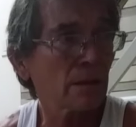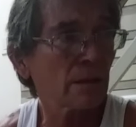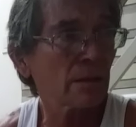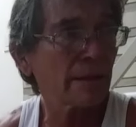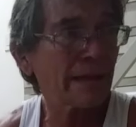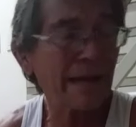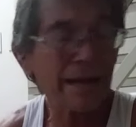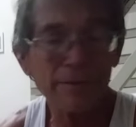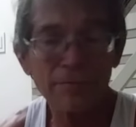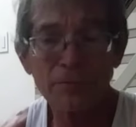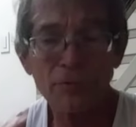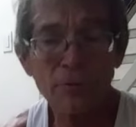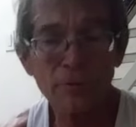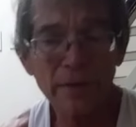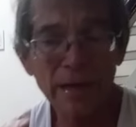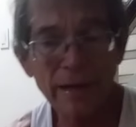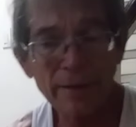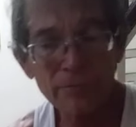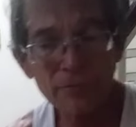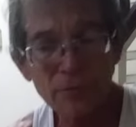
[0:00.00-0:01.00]

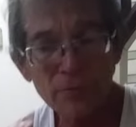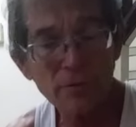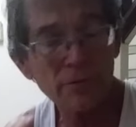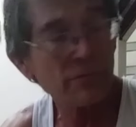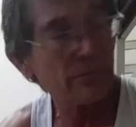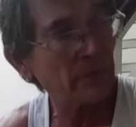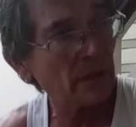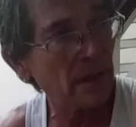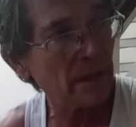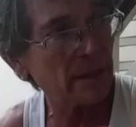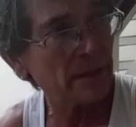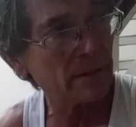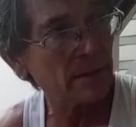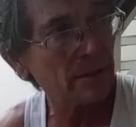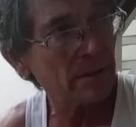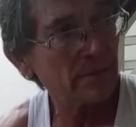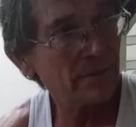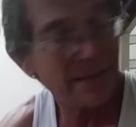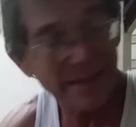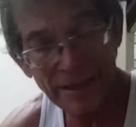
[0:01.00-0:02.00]
After the flood,
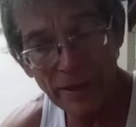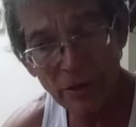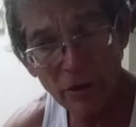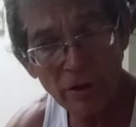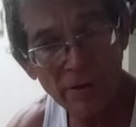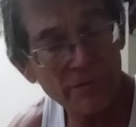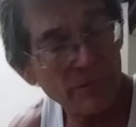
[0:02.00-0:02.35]
they get off